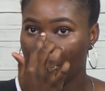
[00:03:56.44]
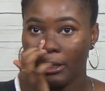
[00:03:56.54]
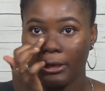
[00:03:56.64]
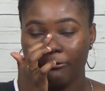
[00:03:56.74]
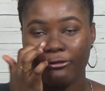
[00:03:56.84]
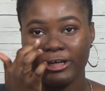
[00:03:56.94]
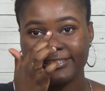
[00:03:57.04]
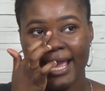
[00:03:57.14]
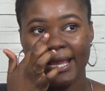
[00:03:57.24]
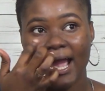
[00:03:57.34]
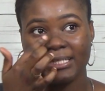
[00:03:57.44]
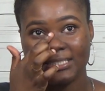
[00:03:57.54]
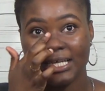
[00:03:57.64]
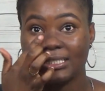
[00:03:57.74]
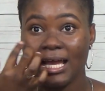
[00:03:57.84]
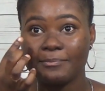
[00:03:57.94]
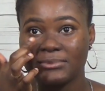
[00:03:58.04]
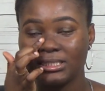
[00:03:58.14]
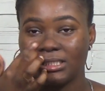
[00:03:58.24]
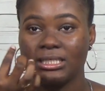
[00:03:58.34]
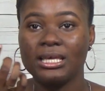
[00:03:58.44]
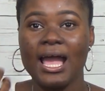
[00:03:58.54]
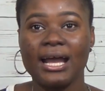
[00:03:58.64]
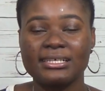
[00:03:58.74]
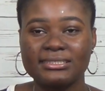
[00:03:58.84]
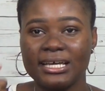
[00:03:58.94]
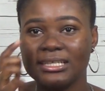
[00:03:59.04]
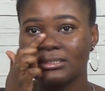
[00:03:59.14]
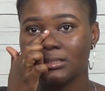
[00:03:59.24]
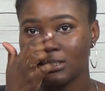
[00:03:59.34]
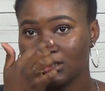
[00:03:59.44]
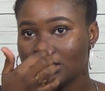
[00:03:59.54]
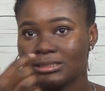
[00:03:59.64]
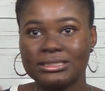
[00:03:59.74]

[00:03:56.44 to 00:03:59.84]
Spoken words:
First, I had to adapt to the accent, to the